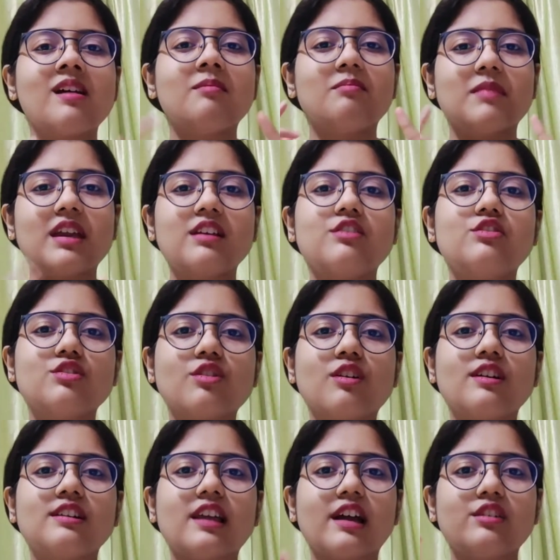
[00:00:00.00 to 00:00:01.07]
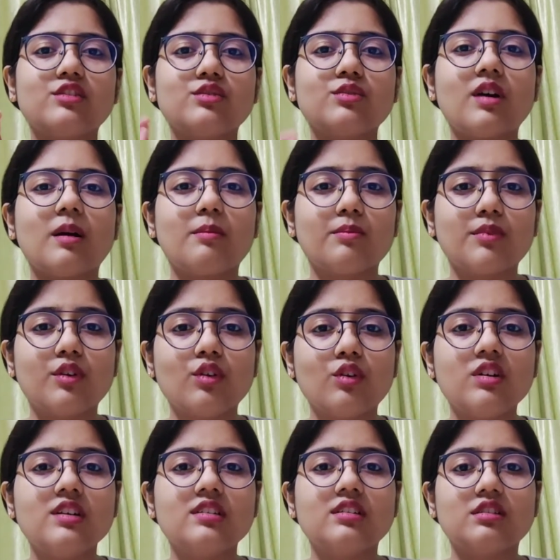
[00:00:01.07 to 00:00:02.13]
Make sure that you
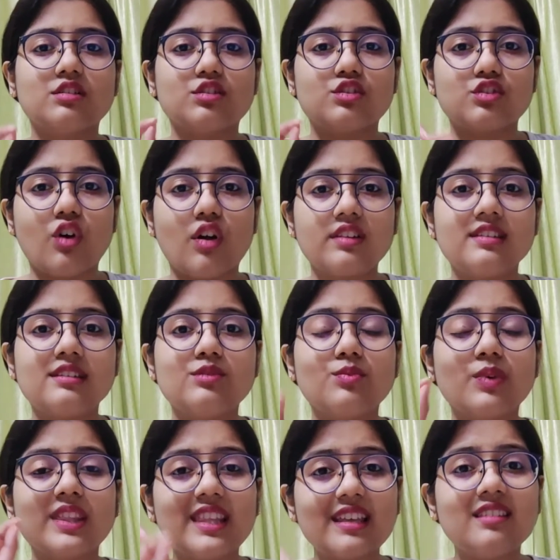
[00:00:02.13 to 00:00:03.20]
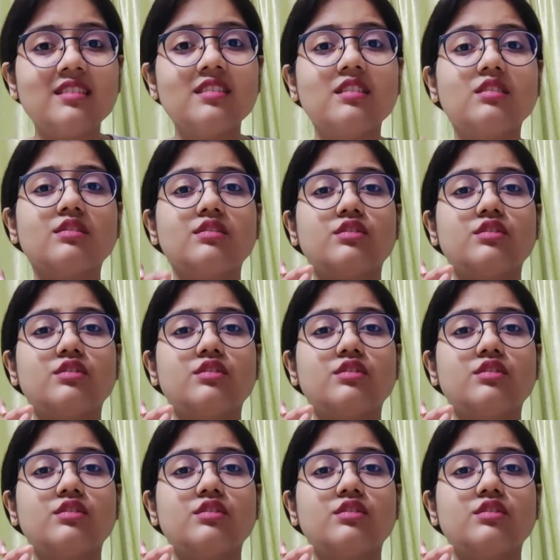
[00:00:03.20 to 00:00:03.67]
upload the shorts within the